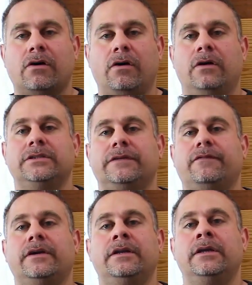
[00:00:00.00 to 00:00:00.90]
are all
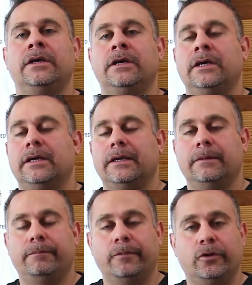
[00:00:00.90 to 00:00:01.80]
different
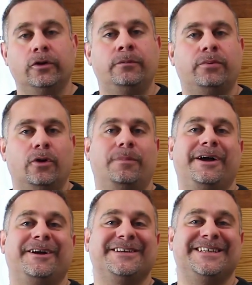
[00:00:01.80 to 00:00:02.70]
good
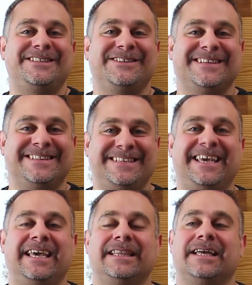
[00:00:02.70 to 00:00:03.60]
probiotics that you can
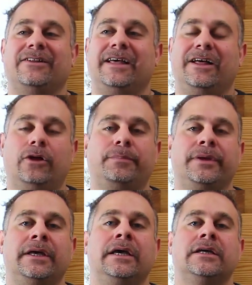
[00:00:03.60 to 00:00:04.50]
take that'll help
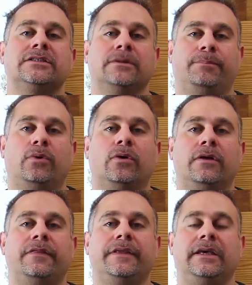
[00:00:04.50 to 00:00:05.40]

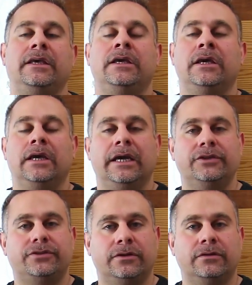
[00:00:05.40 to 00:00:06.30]
support the
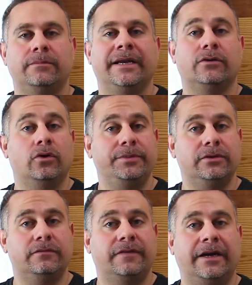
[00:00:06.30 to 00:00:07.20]
internal
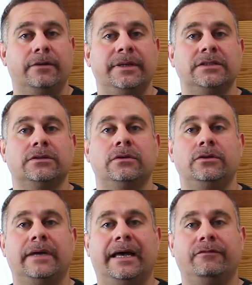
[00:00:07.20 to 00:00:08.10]
microbial environment, so
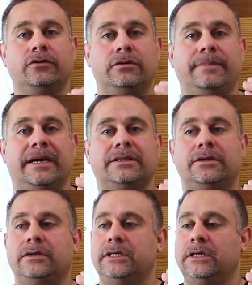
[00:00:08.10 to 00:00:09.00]
you have good
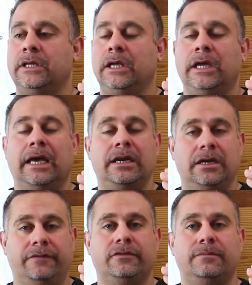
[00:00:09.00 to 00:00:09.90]
bacteria,
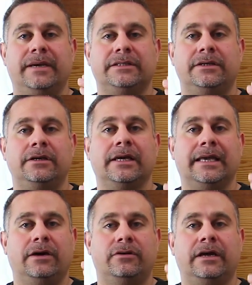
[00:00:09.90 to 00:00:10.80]
enough good bacteria to
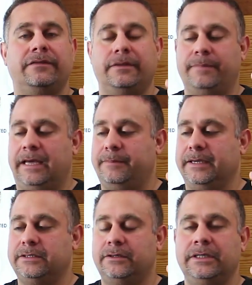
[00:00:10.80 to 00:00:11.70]
counteract the bad
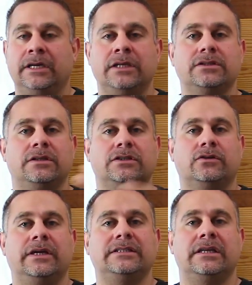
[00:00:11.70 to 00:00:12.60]
bacteria. So this
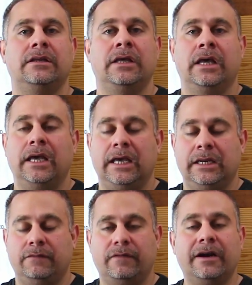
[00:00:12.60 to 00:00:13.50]
creates an
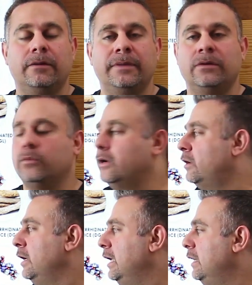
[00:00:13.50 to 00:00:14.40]
environment
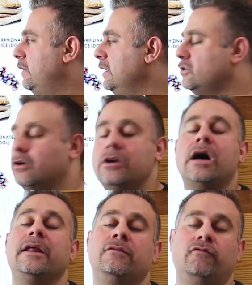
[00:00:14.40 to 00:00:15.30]
where things are
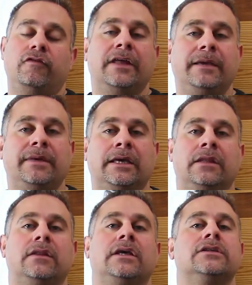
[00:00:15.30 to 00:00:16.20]
not inflaming
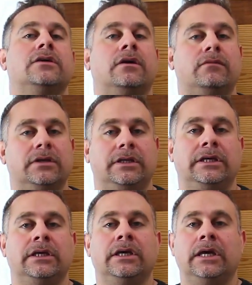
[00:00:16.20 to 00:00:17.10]
and things are
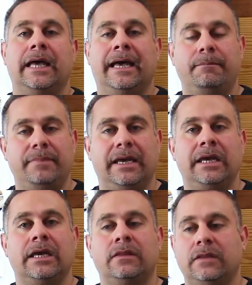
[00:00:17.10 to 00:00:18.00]
really at
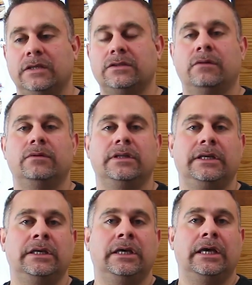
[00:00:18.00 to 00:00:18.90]
bay and things are
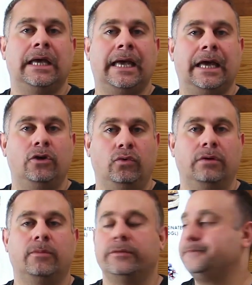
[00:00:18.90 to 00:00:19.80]
really at
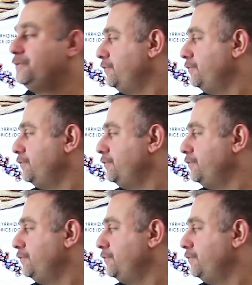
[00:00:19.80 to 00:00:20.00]
normal.